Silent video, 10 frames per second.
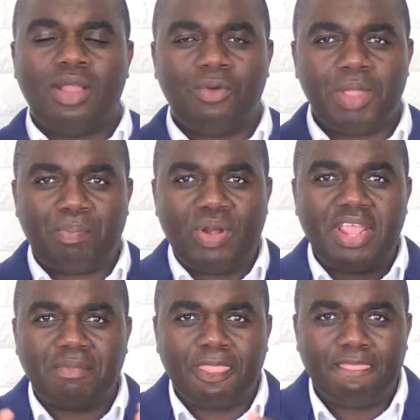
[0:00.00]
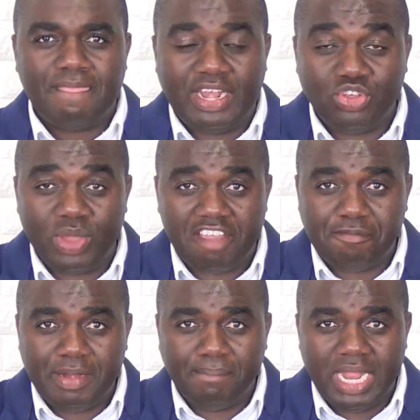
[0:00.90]
We pray that you
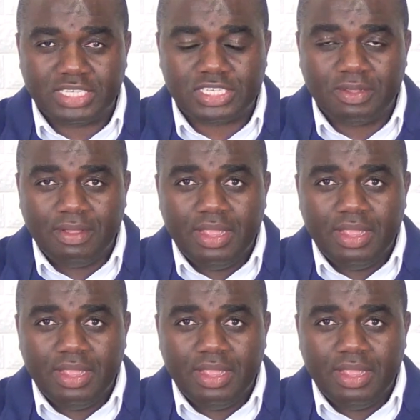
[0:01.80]
have been blessed.